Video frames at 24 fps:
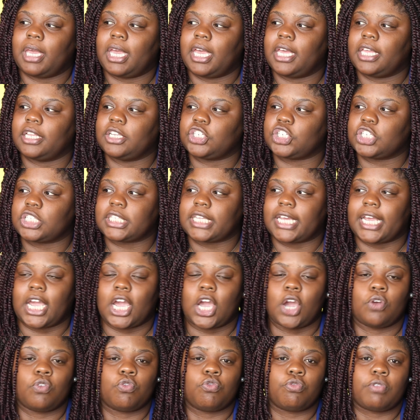in just like
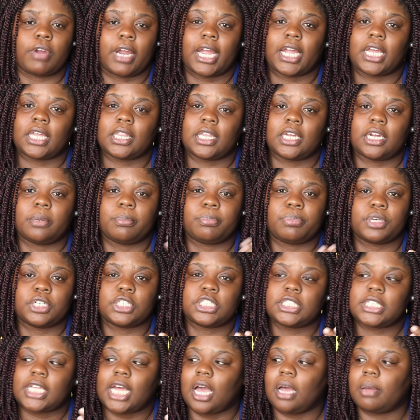a regular
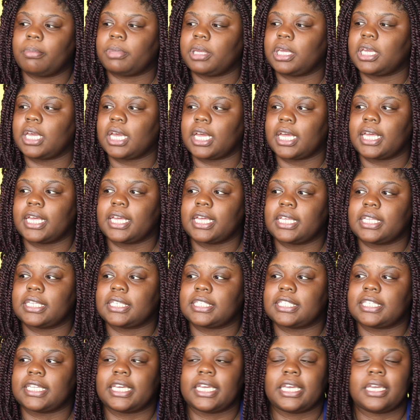push top,
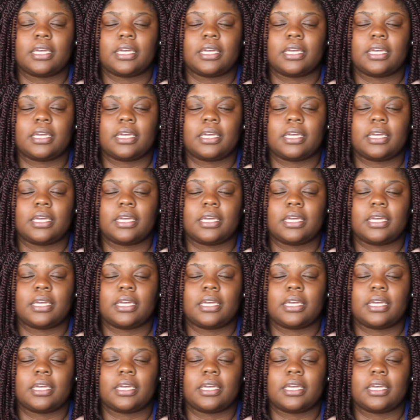because